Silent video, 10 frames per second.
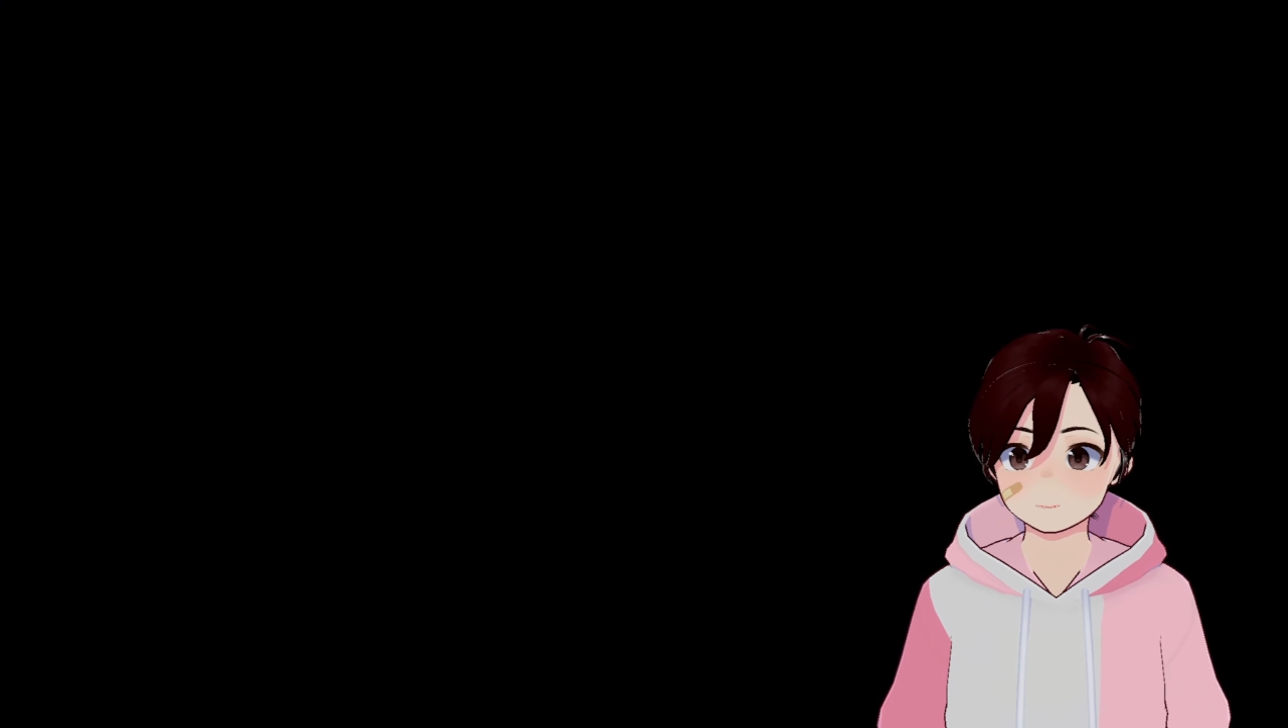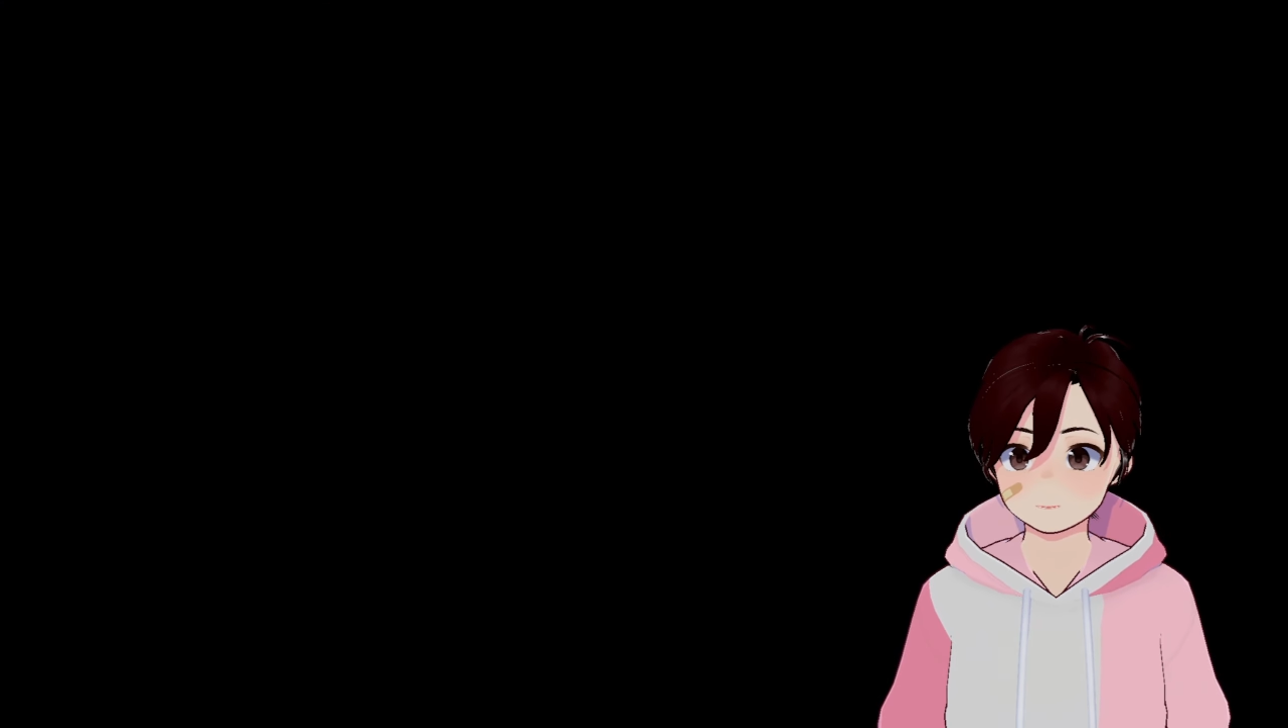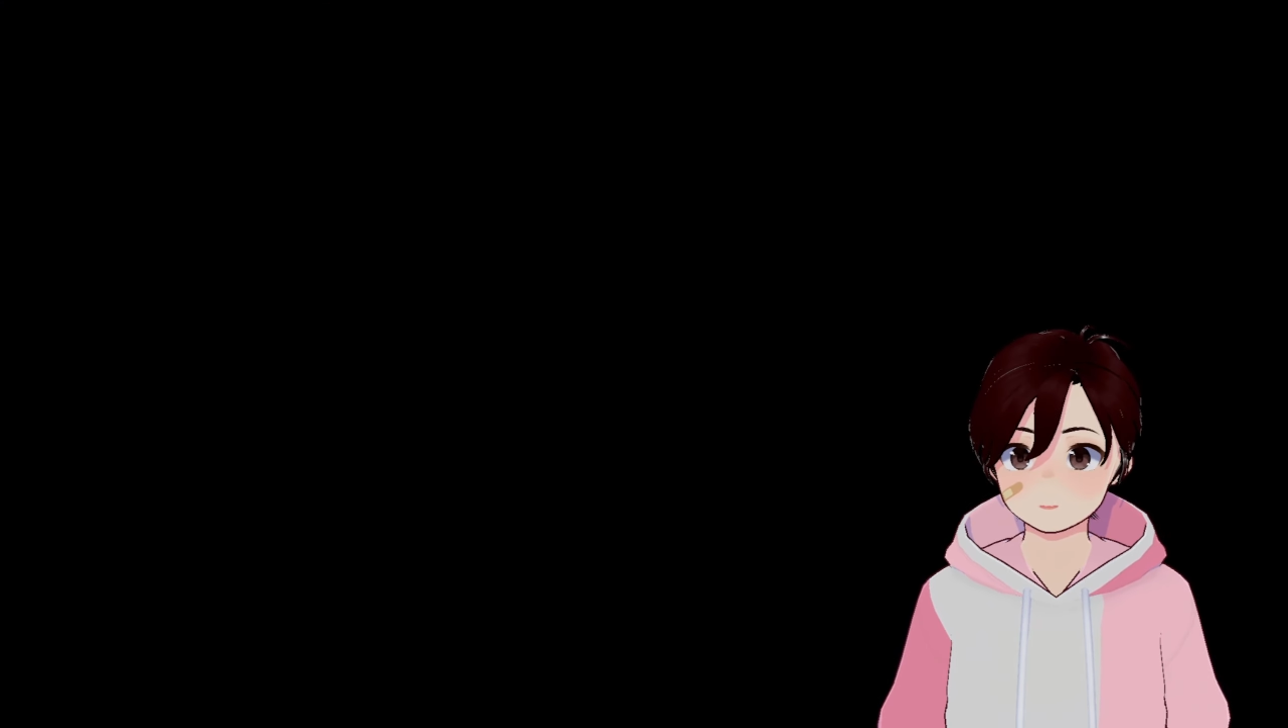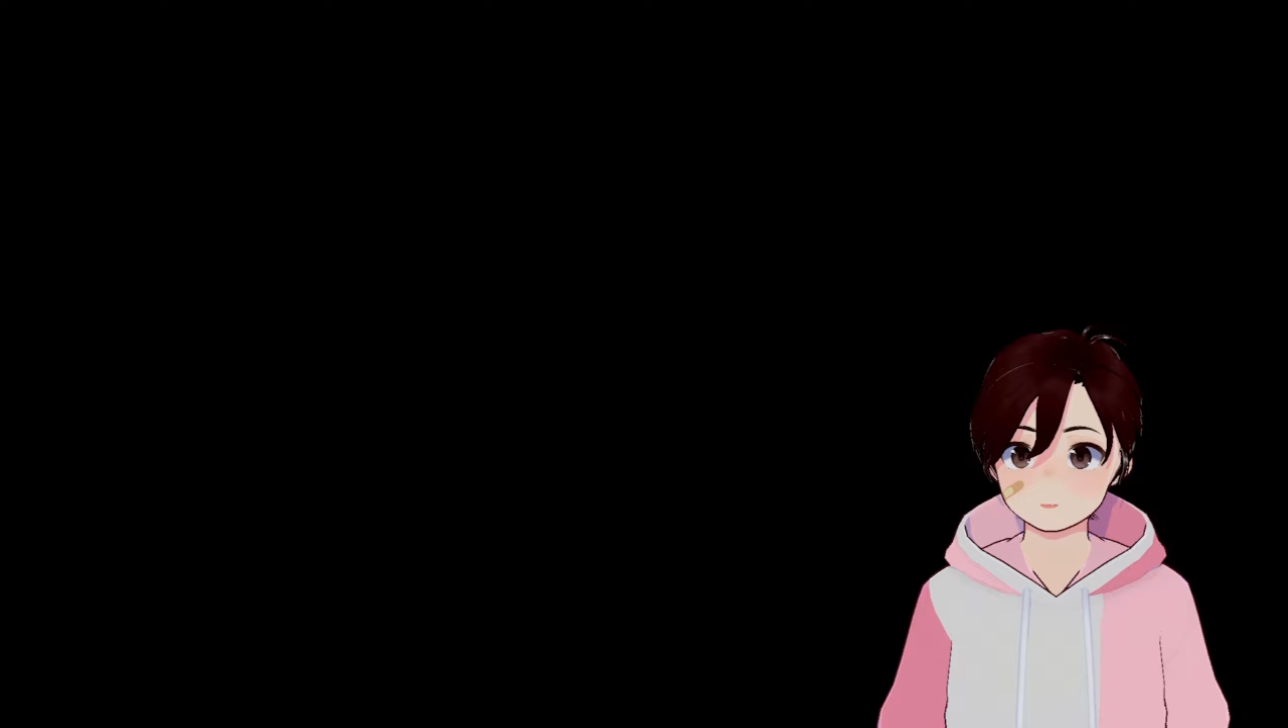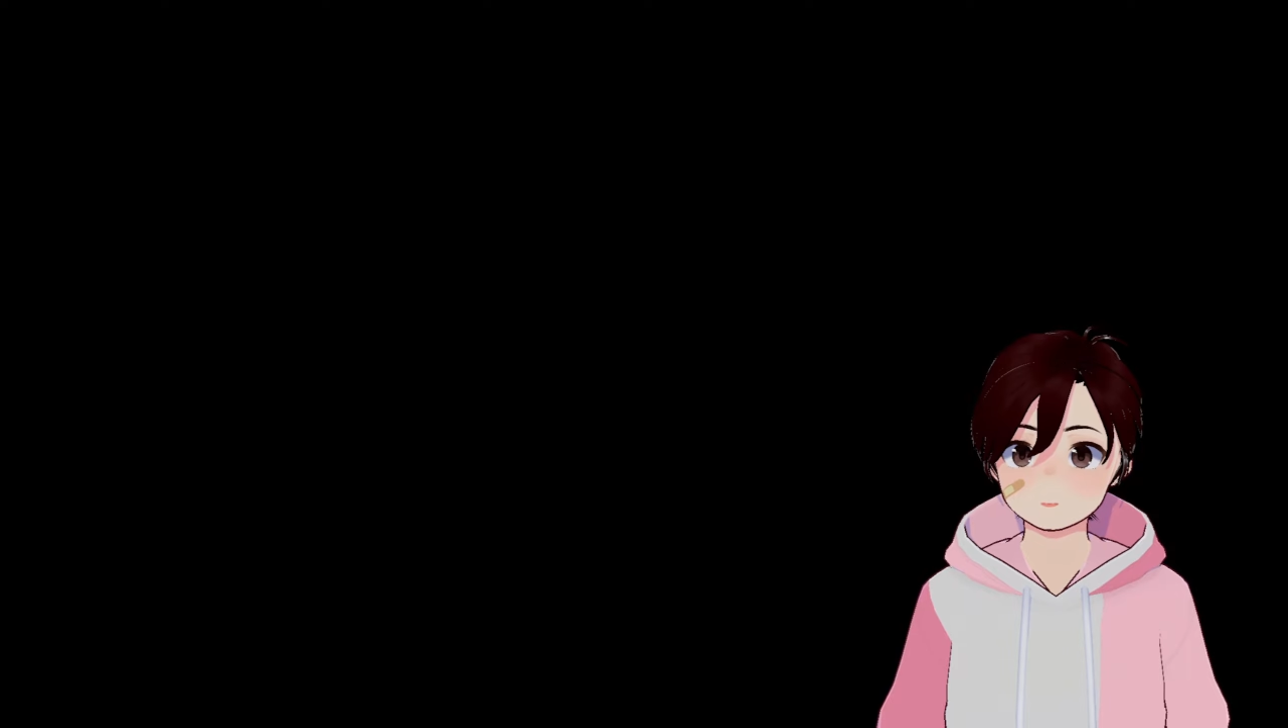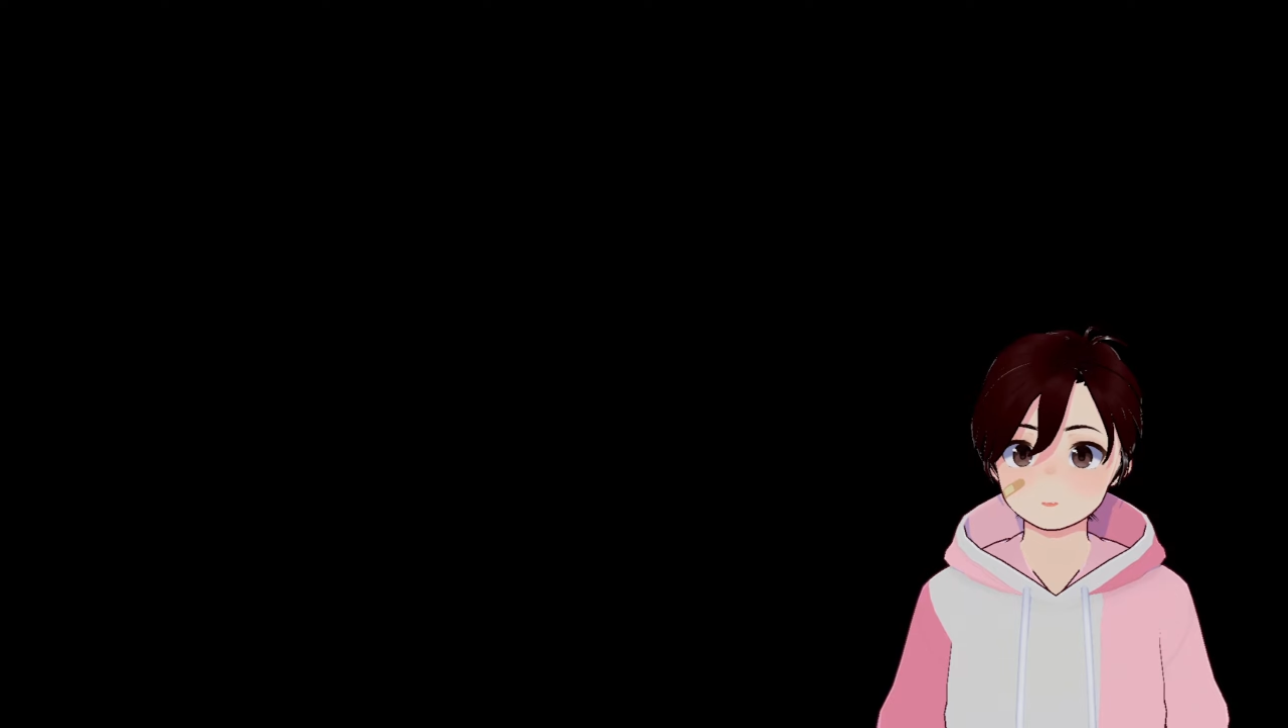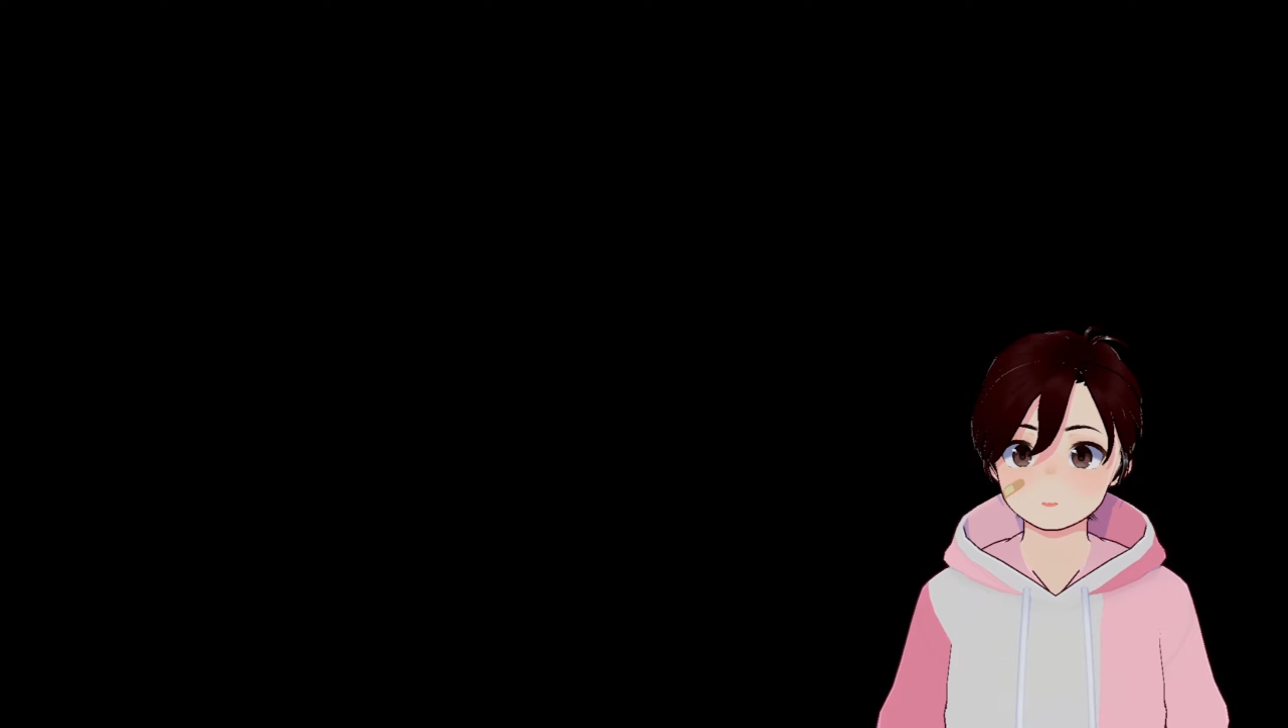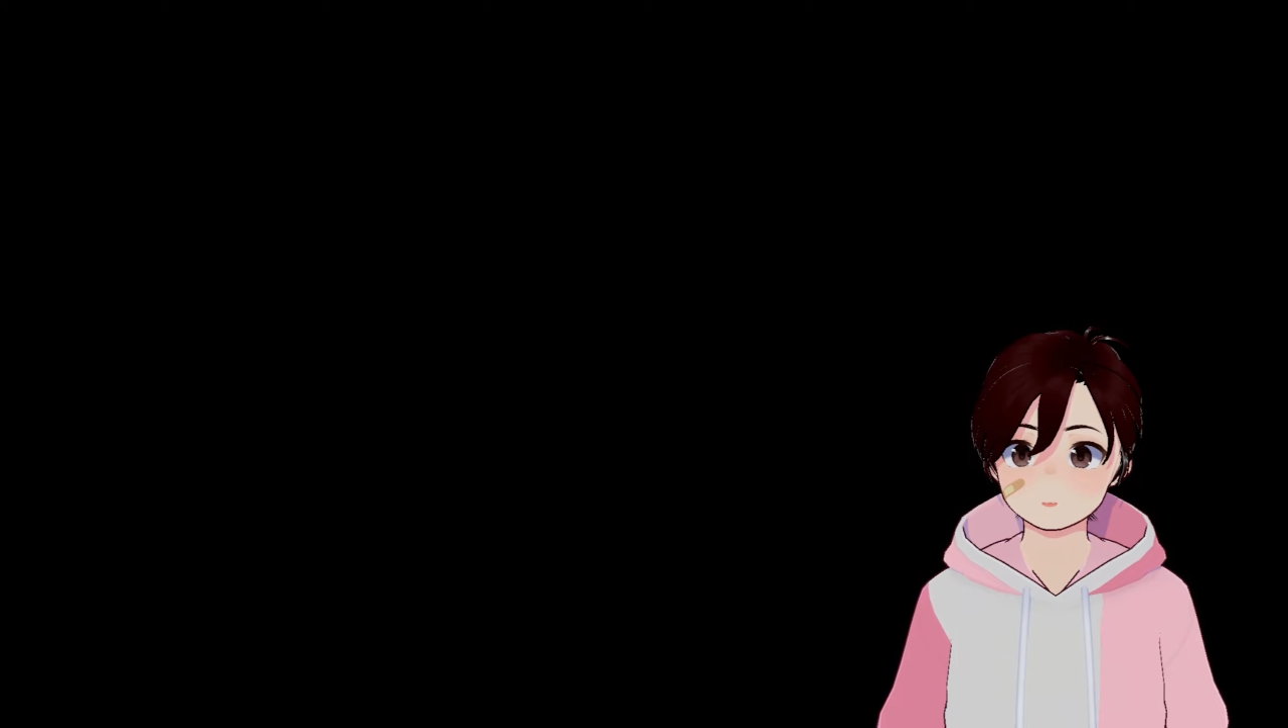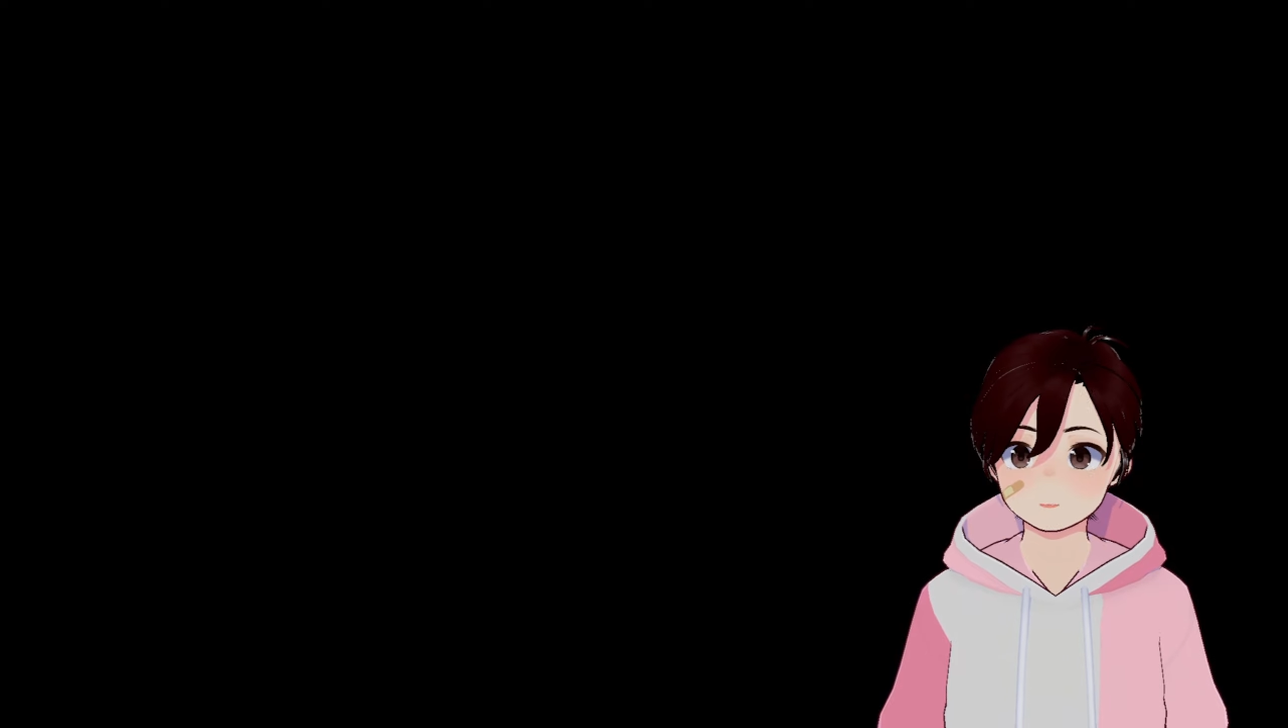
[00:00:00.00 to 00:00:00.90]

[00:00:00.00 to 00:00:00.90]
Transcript: other video.